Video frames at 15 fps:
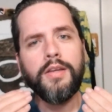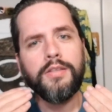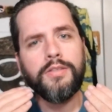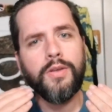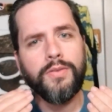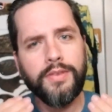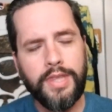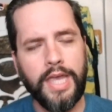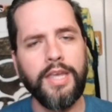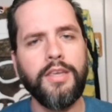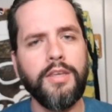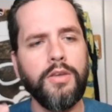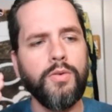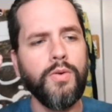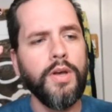So
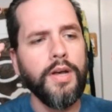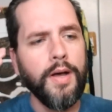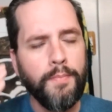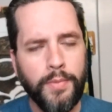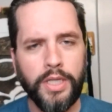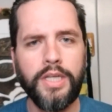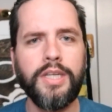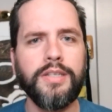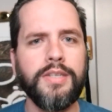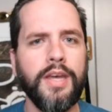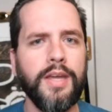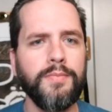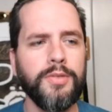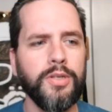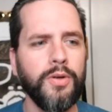thank you a million
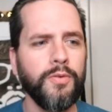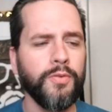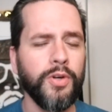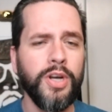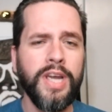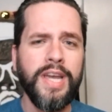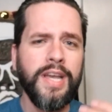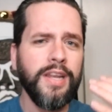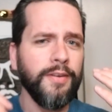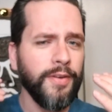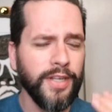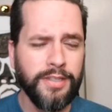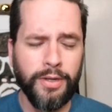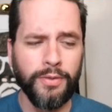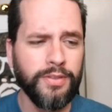times over. And if
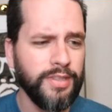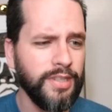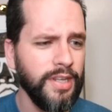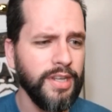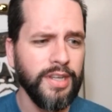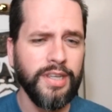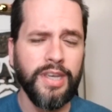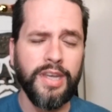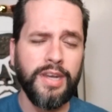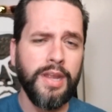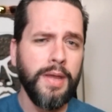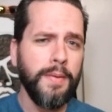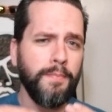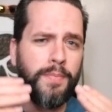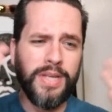I don't see you again,
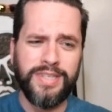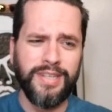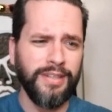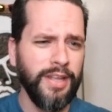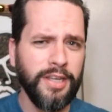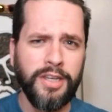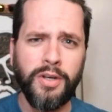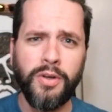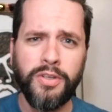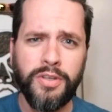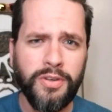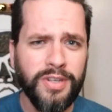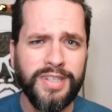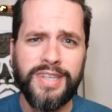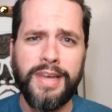best of luck in all
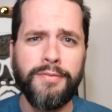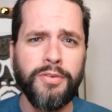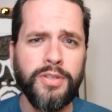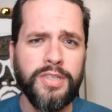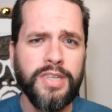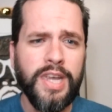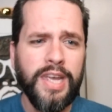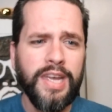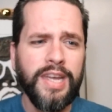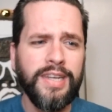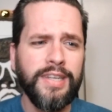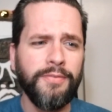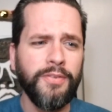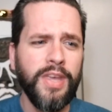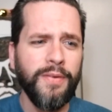your endeavors.
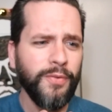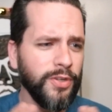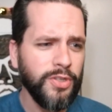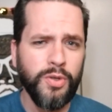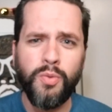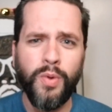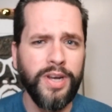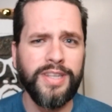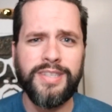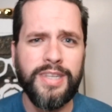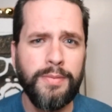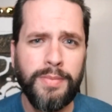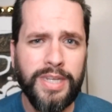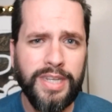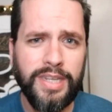And if you ever do want to
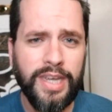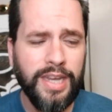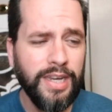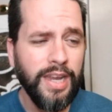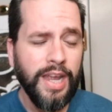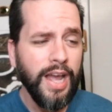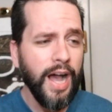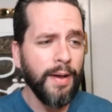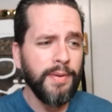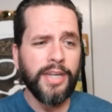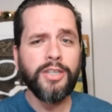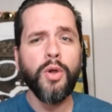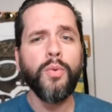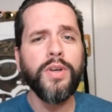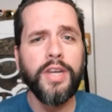see me again, I'm
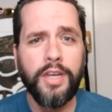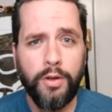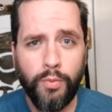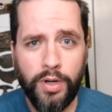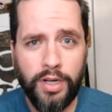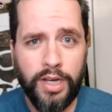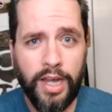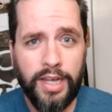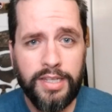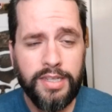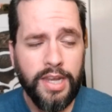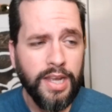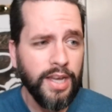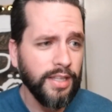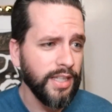not going anywhere,
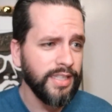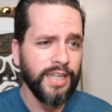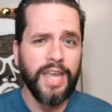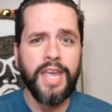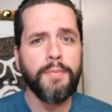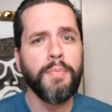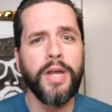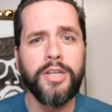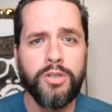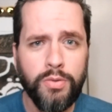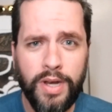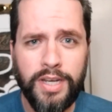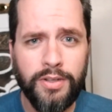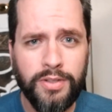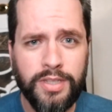guys. Unless I get hit by a
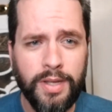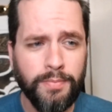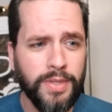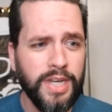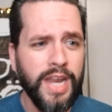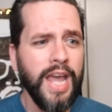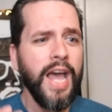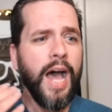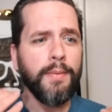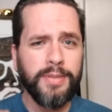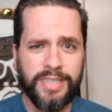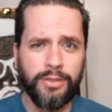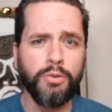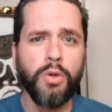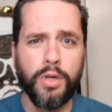train or something, I'm
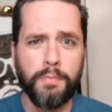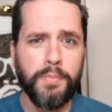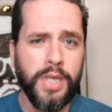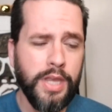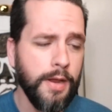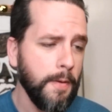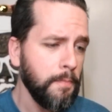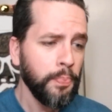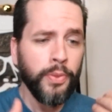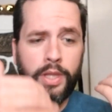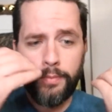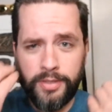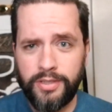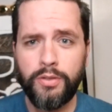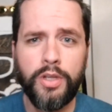still going to be here.
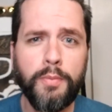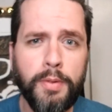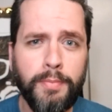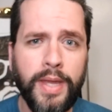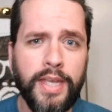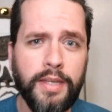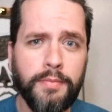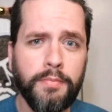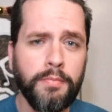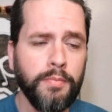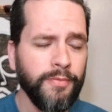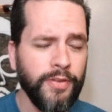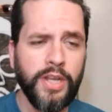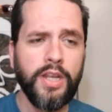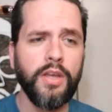I'm still going to be making
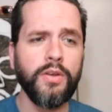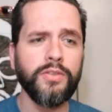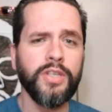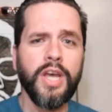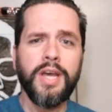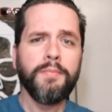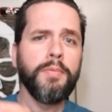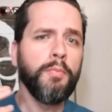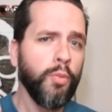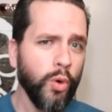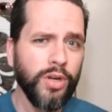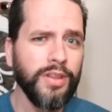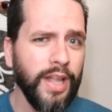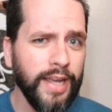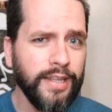videos. But
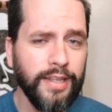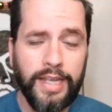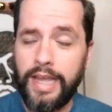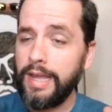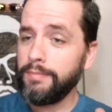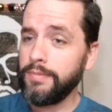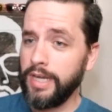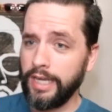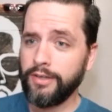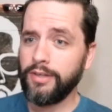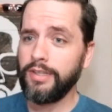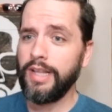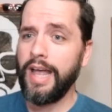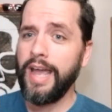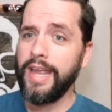more than likely, not
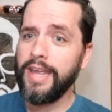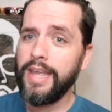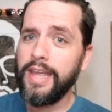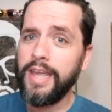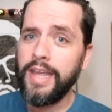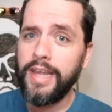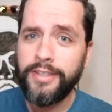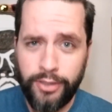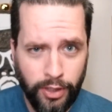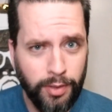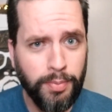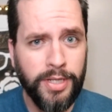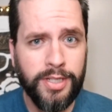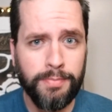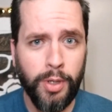going to lie, it's going
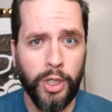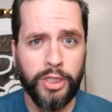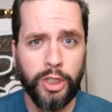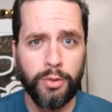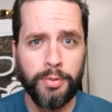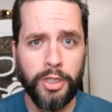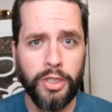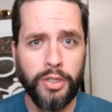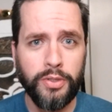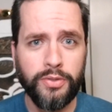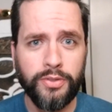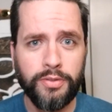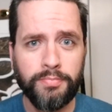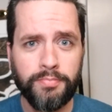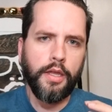to be small tuber
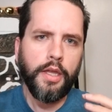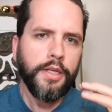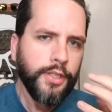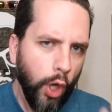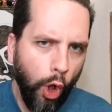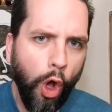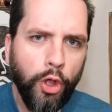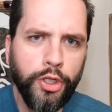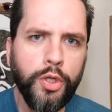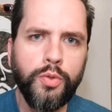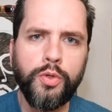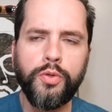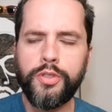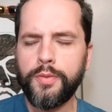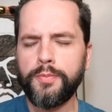news. And to all you
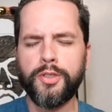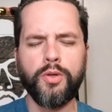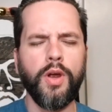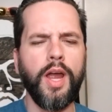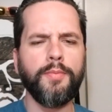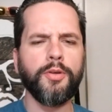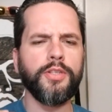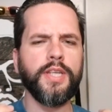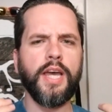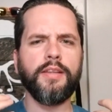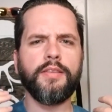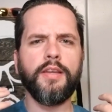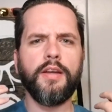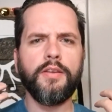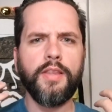new subscribers
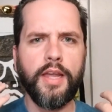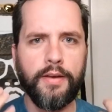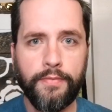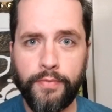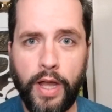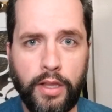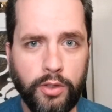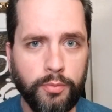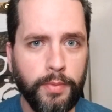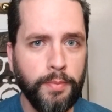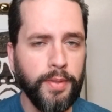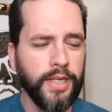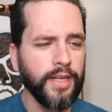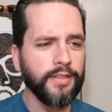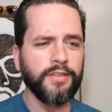out there that have followed me
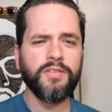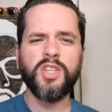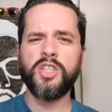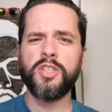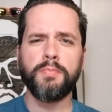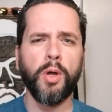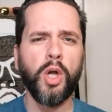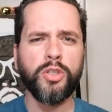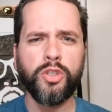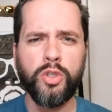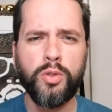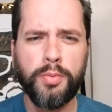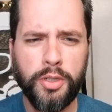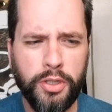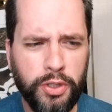because of the small
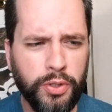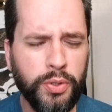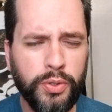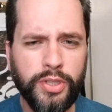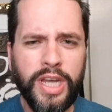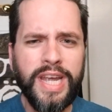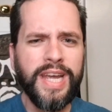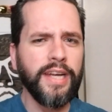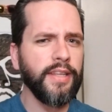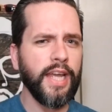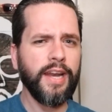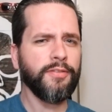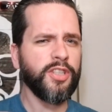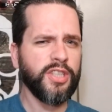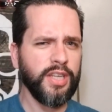tuber news and
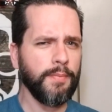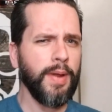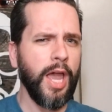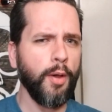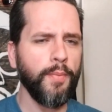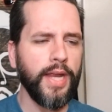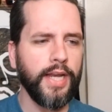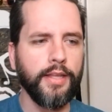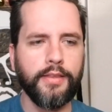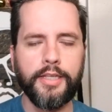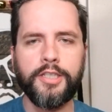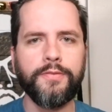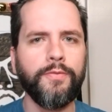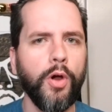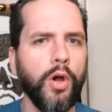that have somehow made it
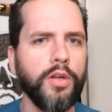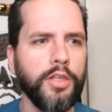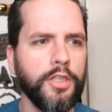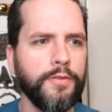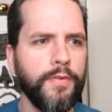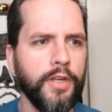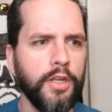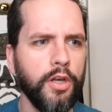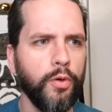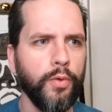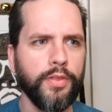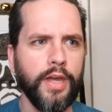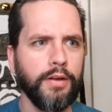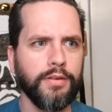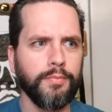this far in this video
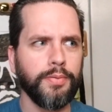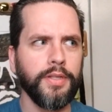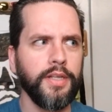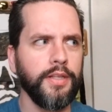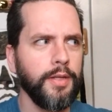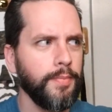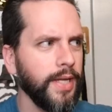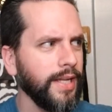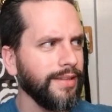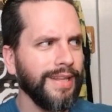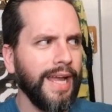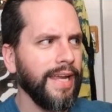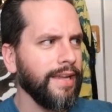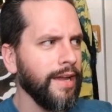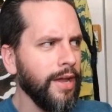without completely being
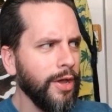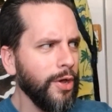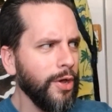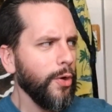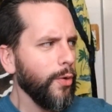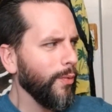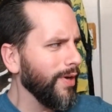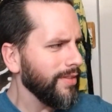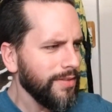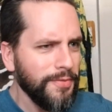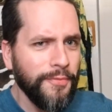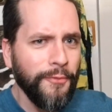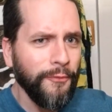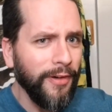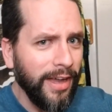like, what the
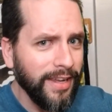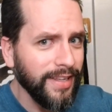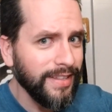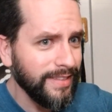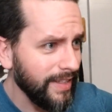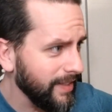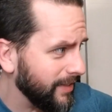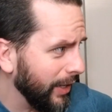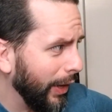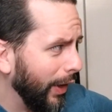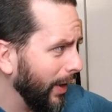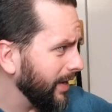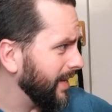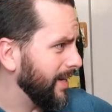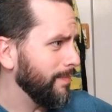fuck is he
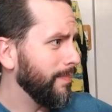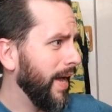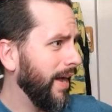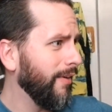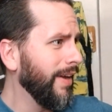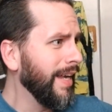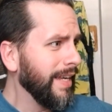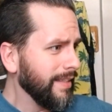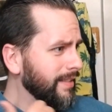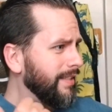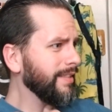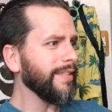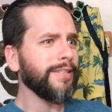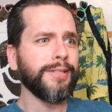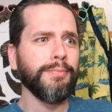talking about? This
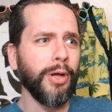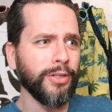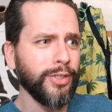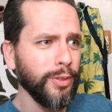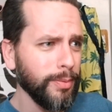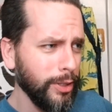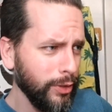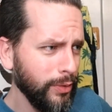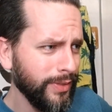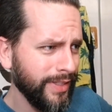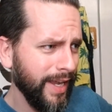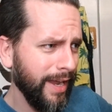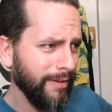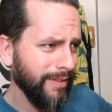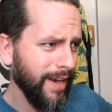is a small tuber news
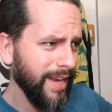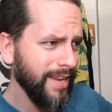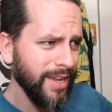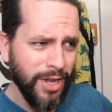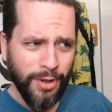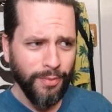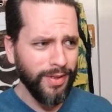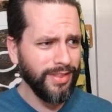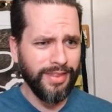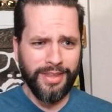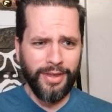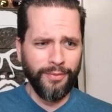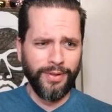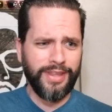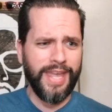guy, right?
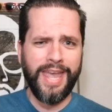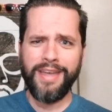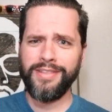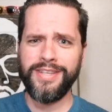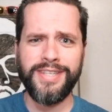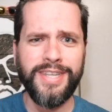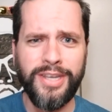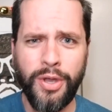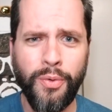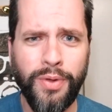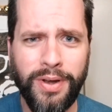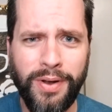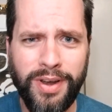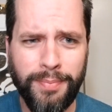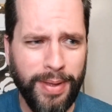What the hell is he
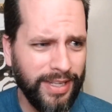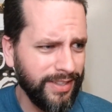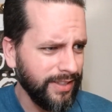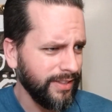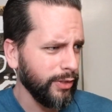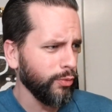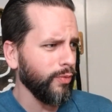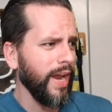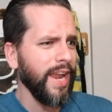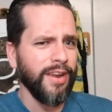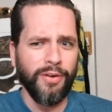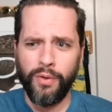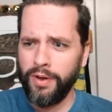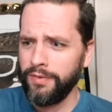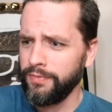going on about? Is this a
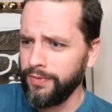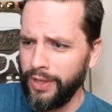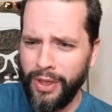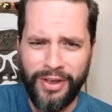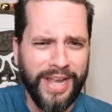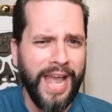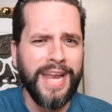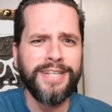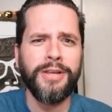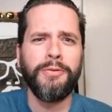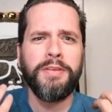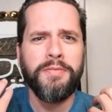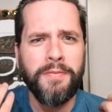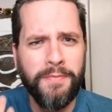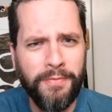rant or a vlog? I
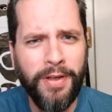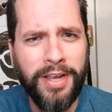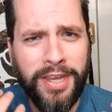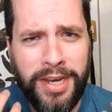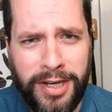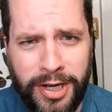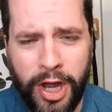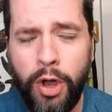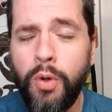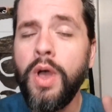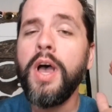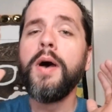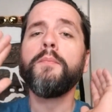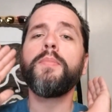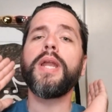don't even fucking know,
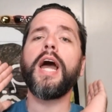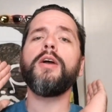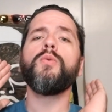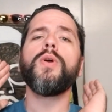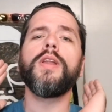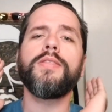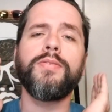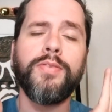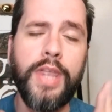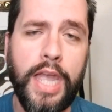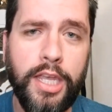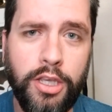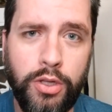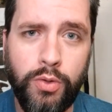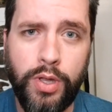but I want to
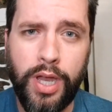thank you